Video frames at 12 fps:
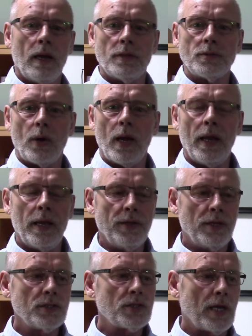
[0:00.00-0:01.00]
So in, in
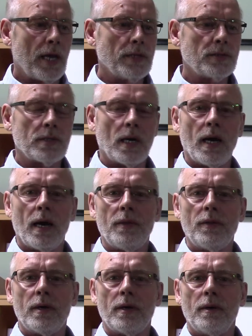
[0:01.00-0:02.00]
this case, uh,
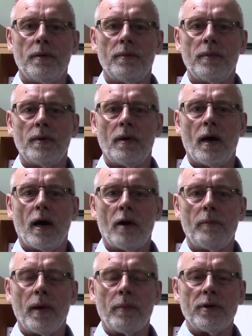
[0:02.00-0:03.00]
the uh, our
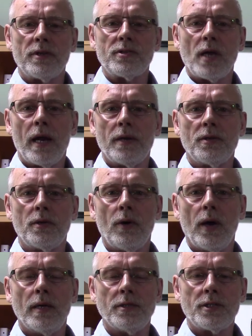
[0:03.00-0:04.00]
member decided to go ahead and